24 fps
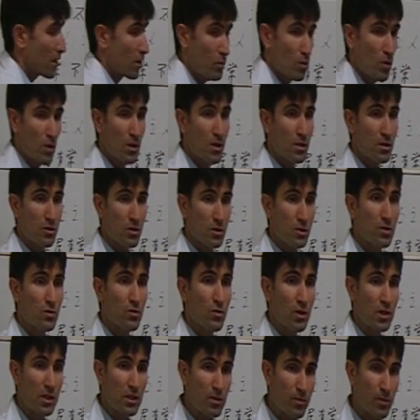I wanted just to
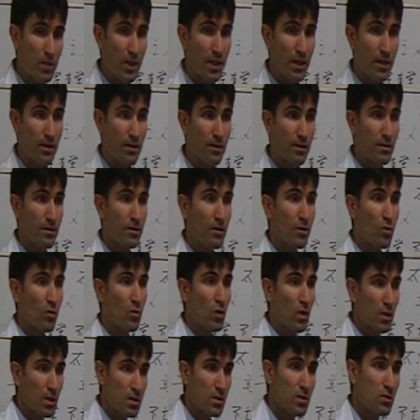explain
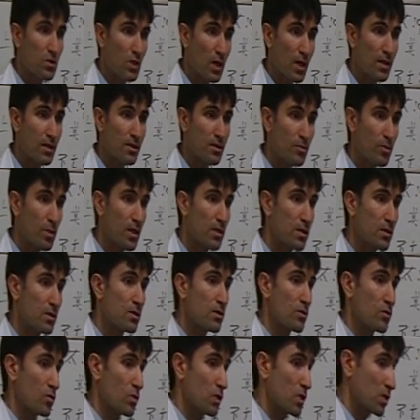what is Chinese
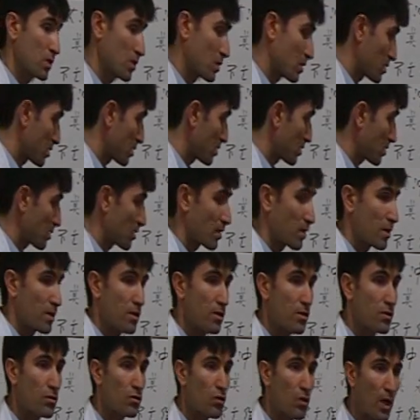medicine, which is
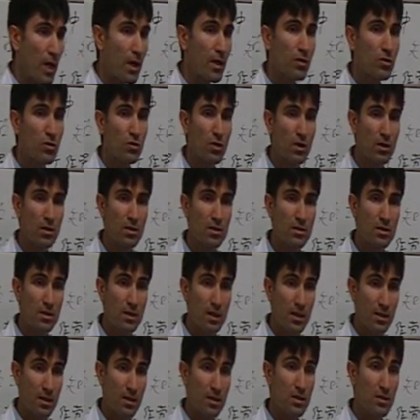trying to
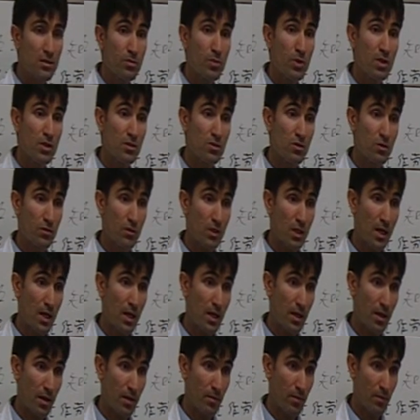understand this piece of
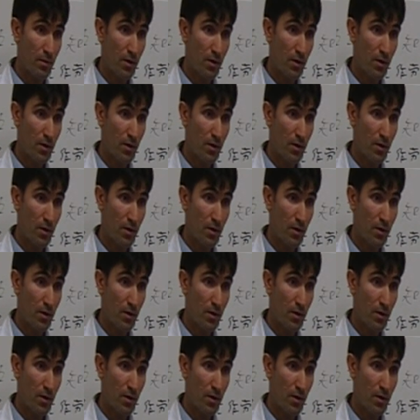time